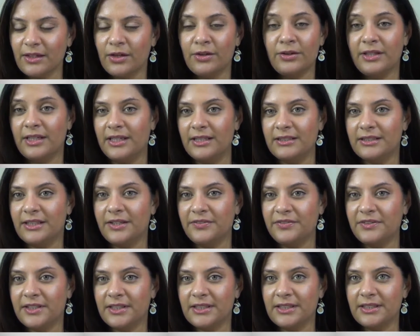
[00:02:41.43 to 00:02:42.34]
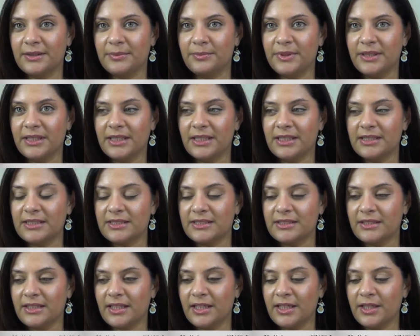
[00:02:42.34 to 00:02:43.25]
Oh yeah, definitely, because
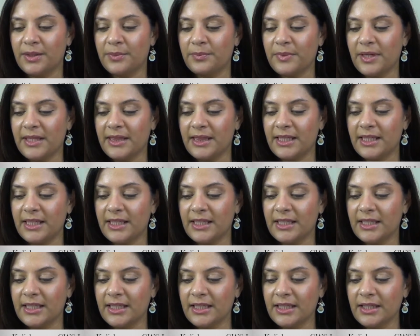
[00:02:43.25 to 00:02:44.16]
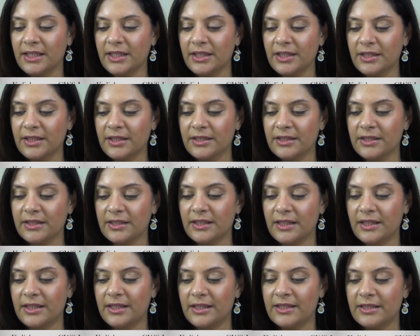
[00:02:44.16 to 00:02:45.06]
I think
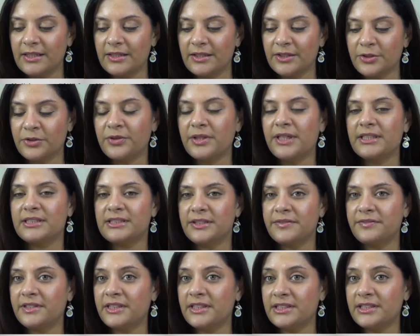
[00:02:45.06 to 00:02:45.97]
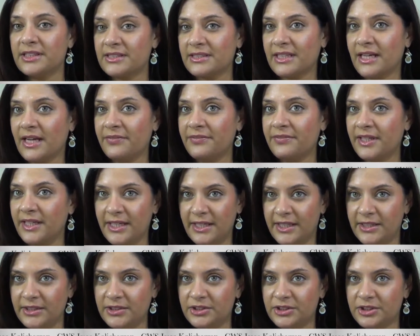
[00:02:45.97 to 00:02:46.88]
creativity doesn't have an
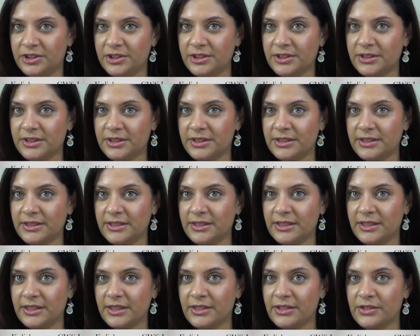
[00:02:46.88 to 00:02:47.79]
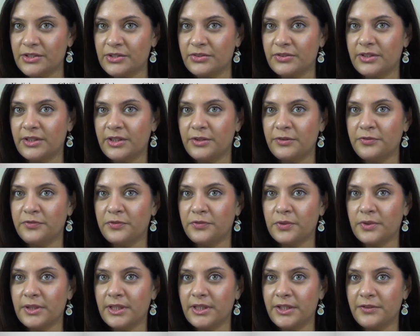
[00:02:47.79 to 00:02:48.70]
age. So
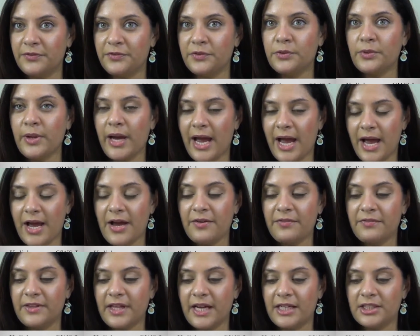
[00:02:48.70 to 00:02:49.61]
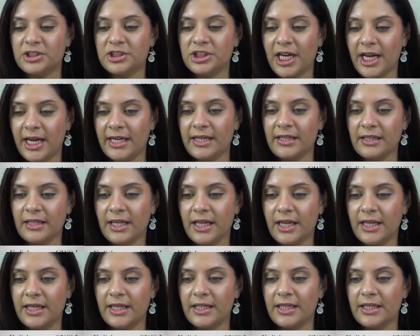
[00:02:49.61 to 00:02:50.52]
therefore, if you have that
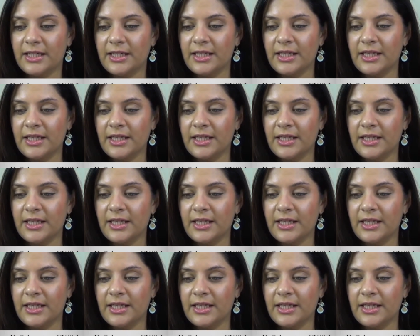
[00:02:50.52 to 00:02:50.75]
childlike